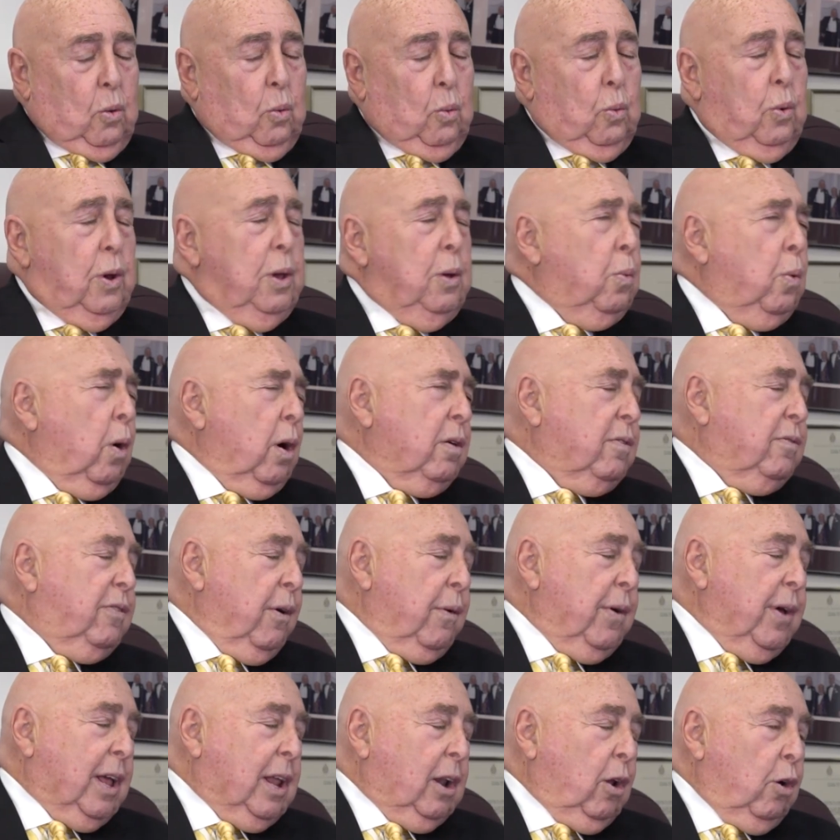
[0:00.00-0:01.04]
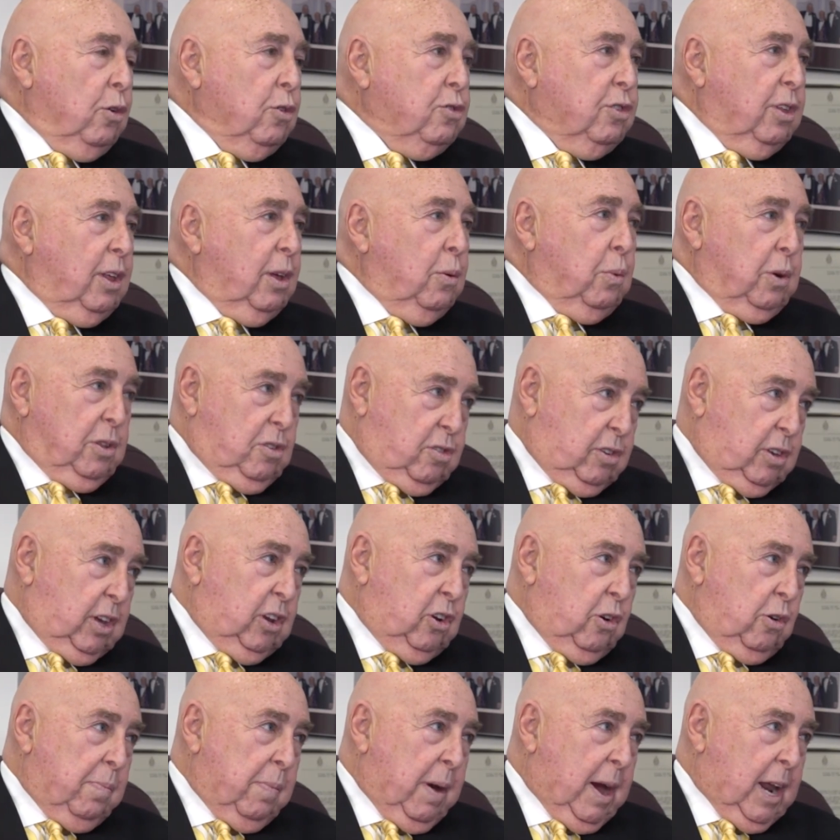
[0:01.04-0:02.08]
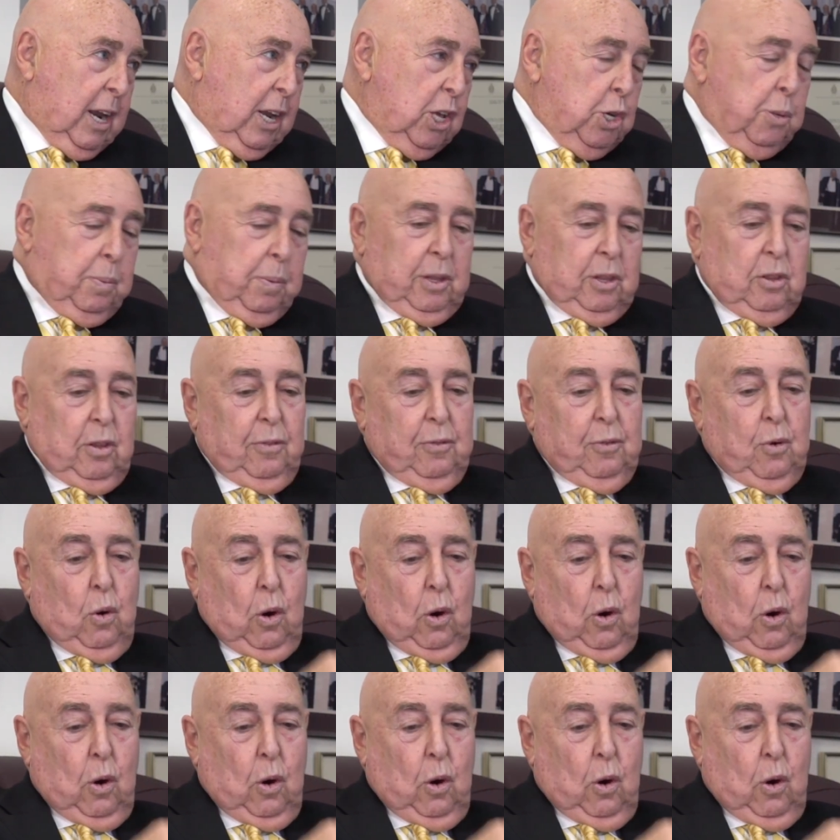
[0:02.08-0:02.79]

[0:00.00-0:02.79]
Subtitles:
We work very closely with senior management of